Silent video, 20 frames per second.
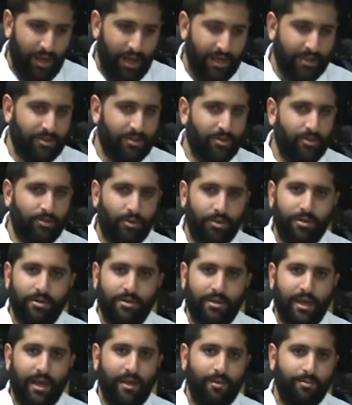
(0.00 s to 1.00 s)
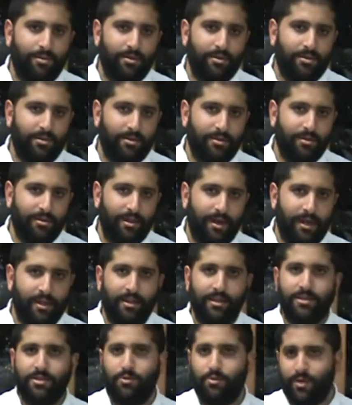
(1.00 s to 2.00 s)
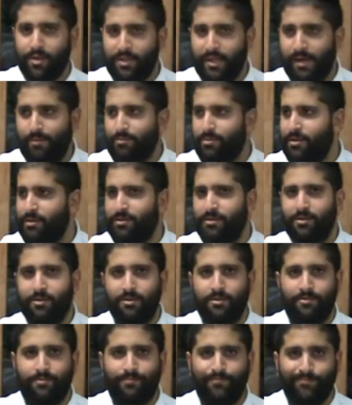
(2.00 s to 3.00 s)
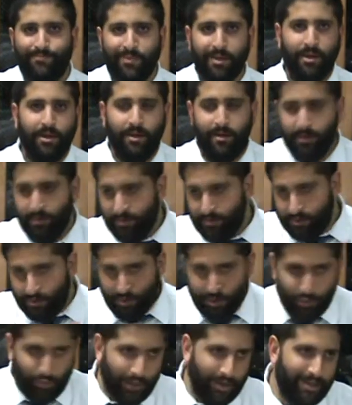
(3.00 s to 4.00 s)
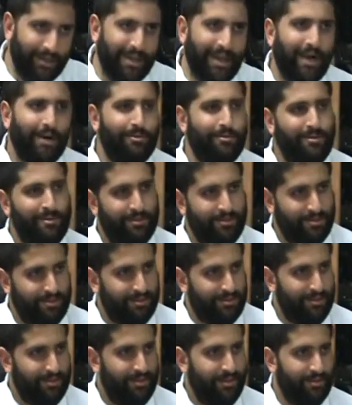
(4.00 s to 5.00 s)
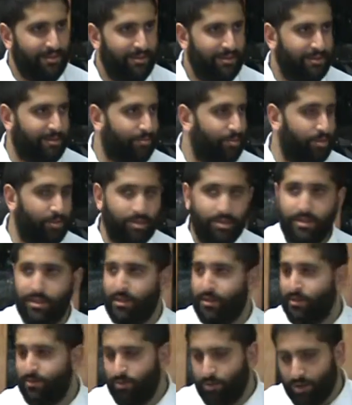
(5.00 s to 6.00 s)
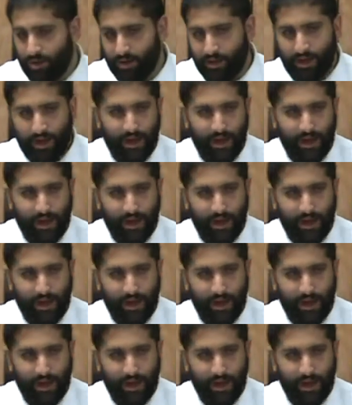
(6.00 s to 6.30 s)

And so the world came, and at least we attempted to straighten out this approach. Did it work?